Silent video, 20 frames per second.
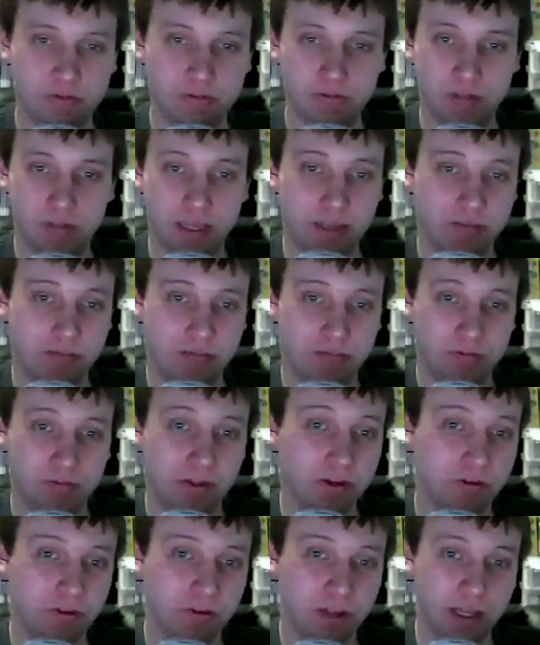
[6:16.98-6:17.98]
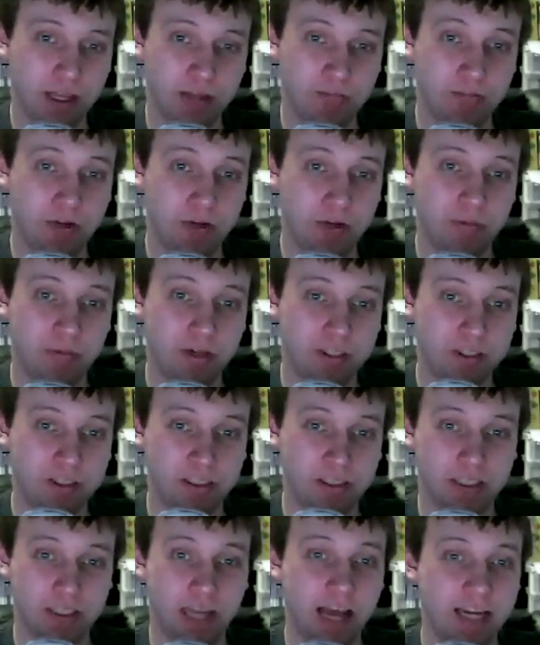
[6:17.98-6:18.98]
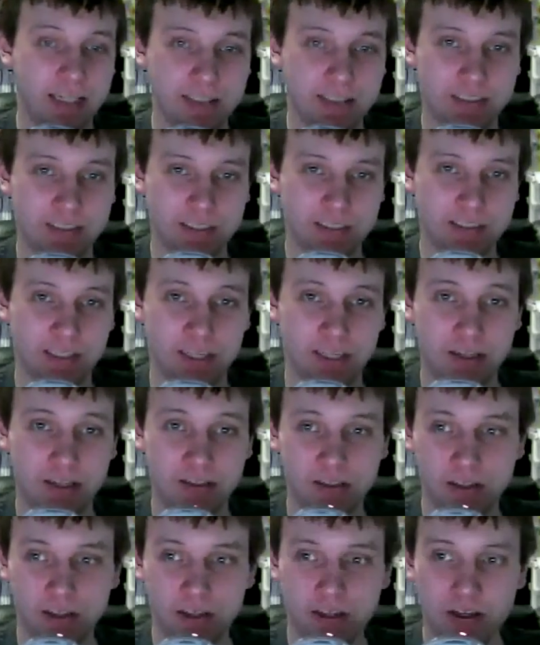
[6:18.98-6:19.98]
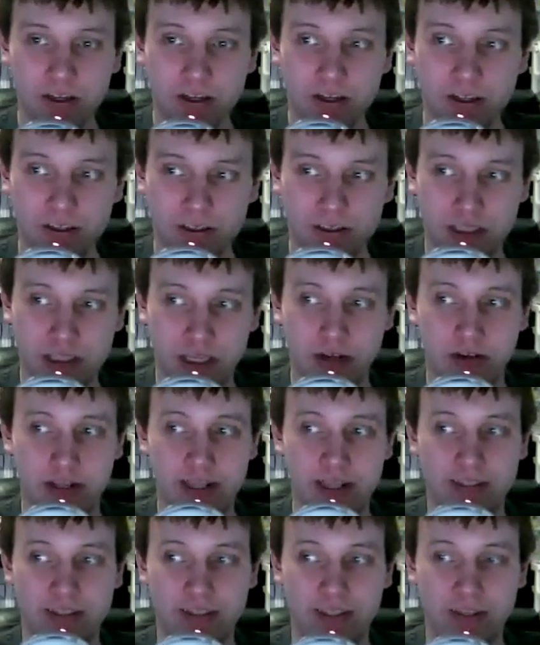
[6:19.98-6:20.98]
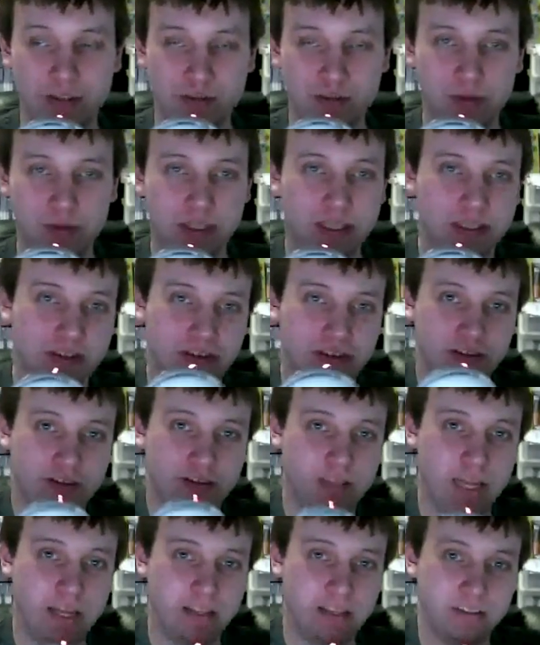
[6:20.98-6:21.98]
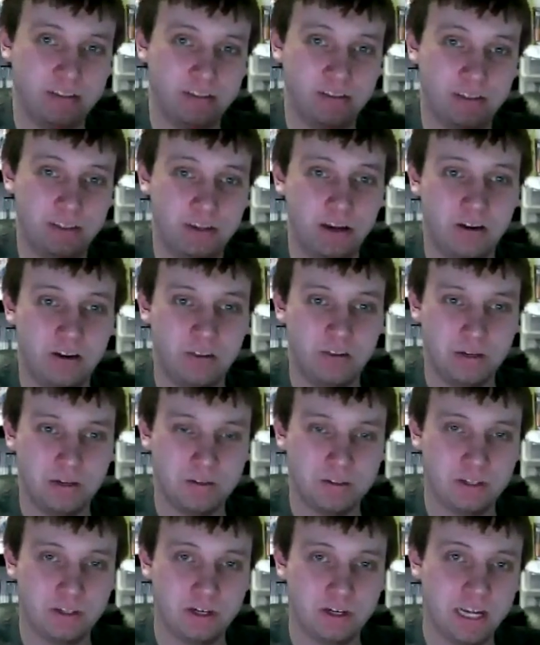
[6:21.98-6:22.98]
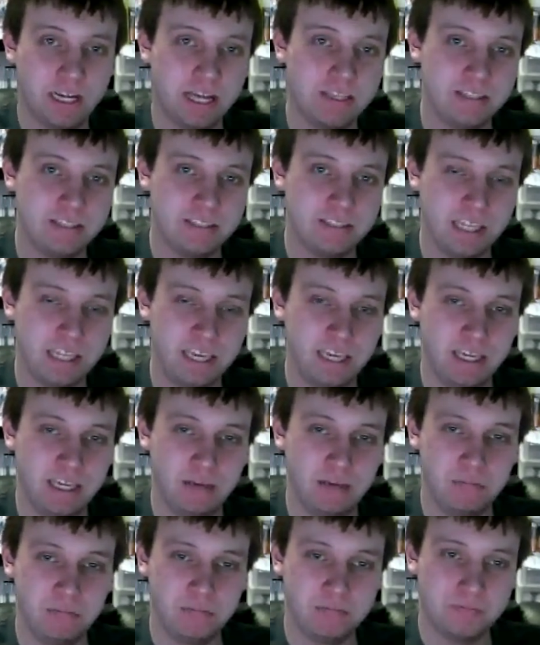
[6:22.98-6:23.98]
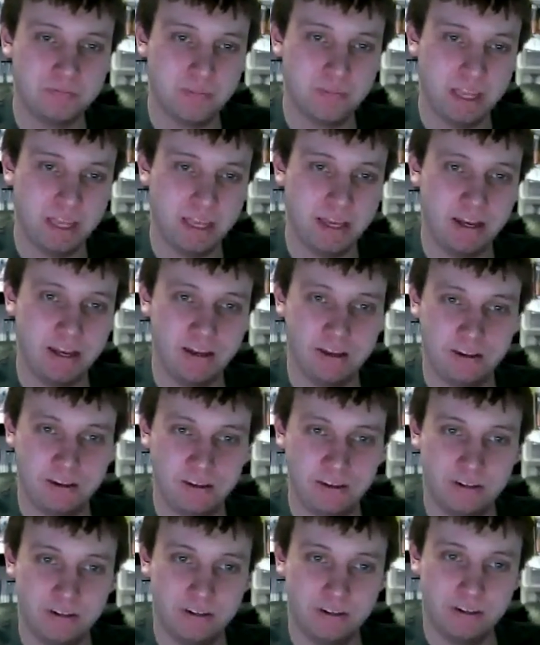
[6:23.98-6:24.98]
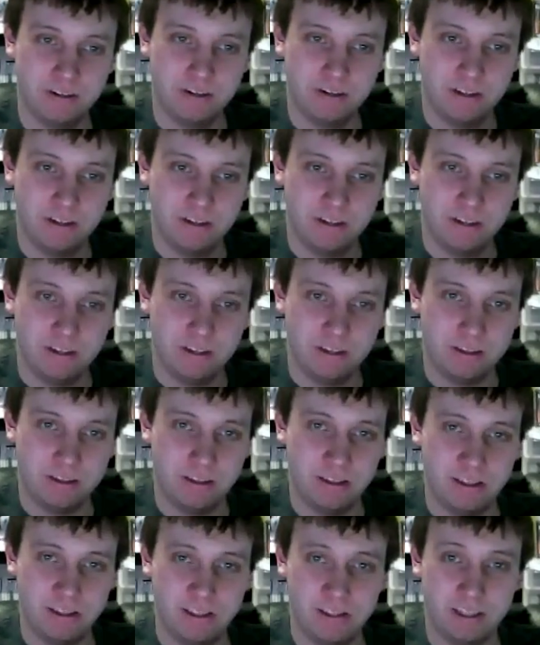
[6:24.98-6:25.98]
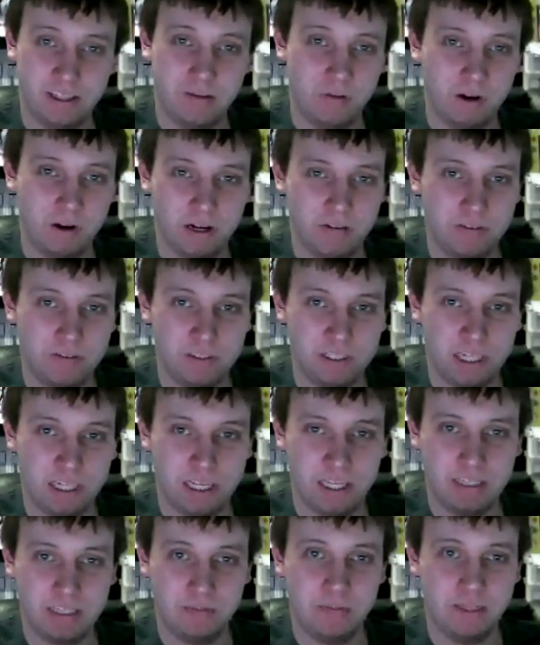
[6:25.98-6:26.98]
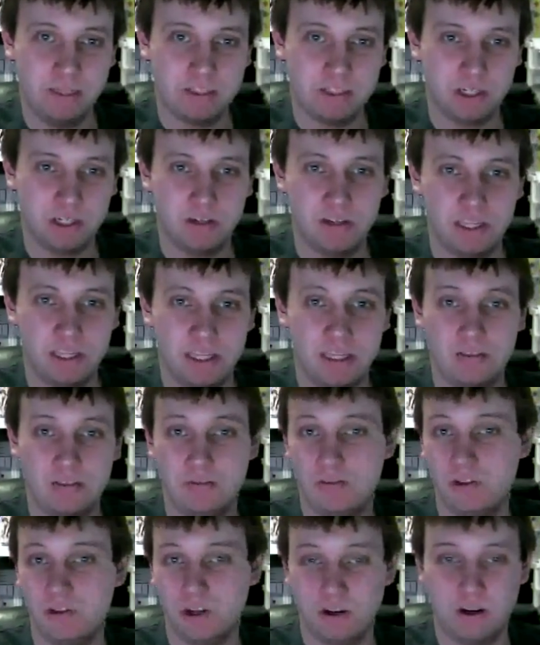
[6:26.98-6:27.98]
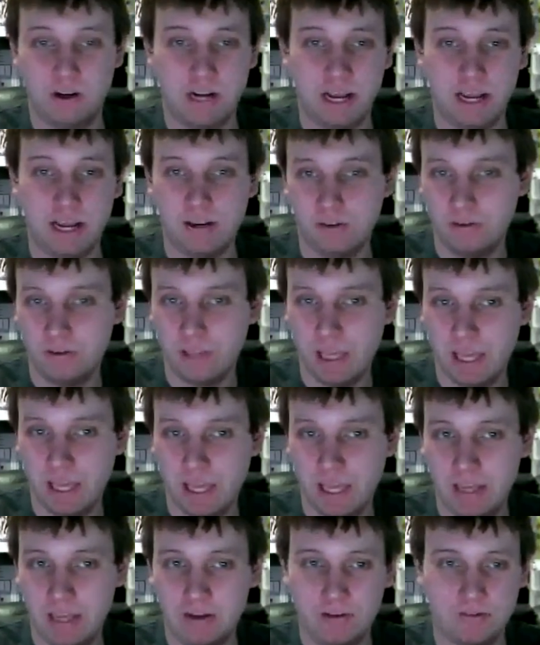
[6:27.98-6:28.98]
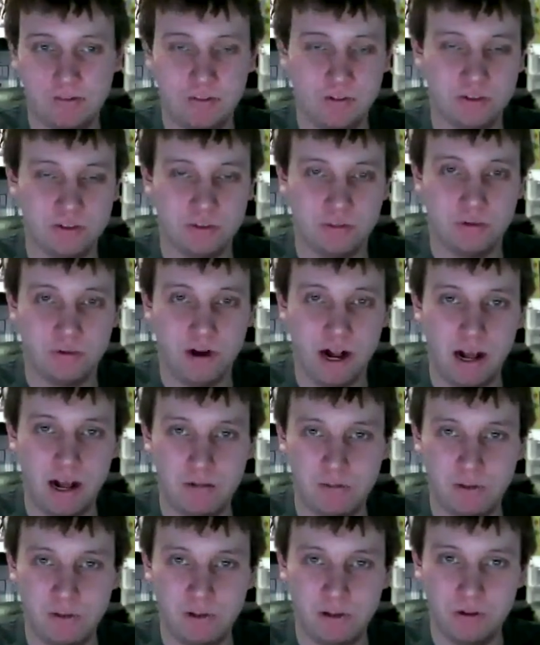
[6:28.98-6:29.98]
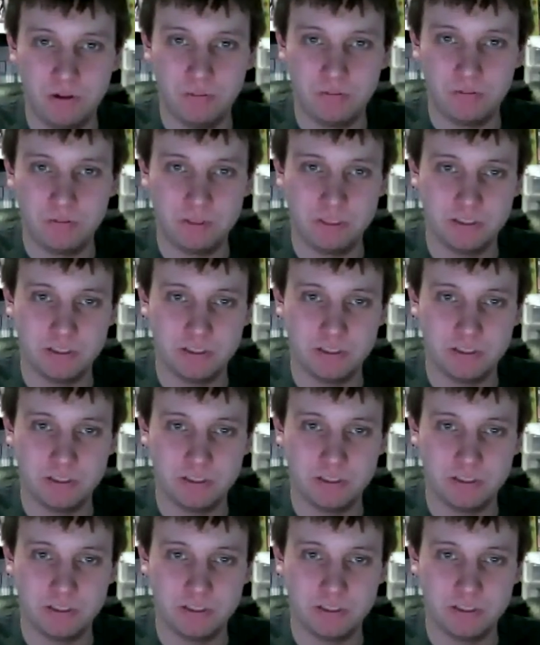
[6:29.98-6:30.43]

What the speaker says: and they were like pretty much non-existent. So that tells me that, you know, they were turning on this game, and they weren't even checking to make sure like it turned on okay, or if there was a problem.